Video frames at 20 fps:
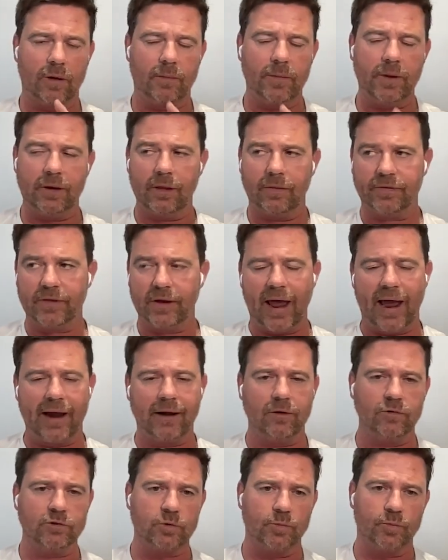I mean, the
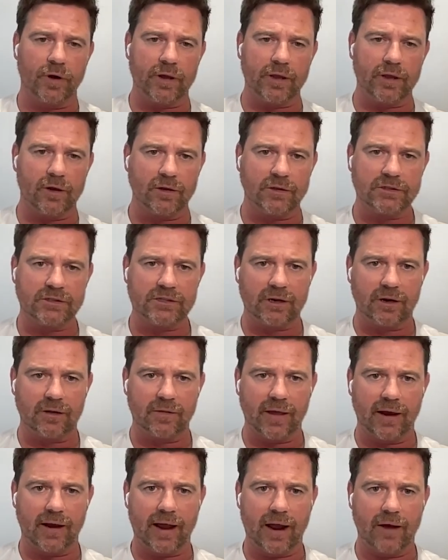landlords are pretty good. You know,
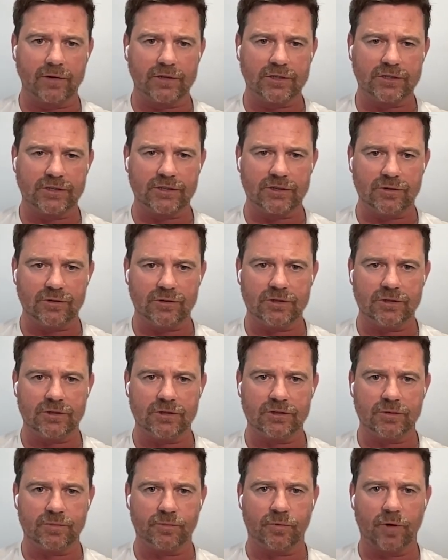they allowed us to to,
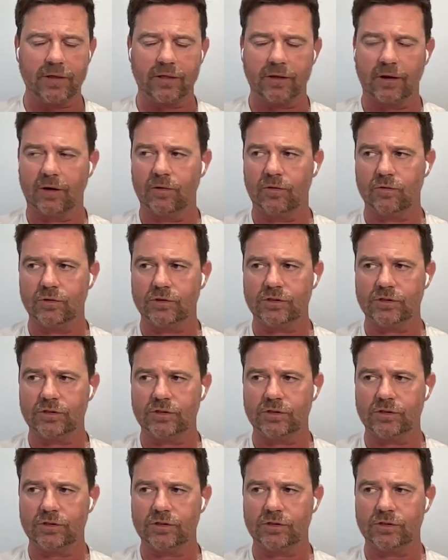to break the clause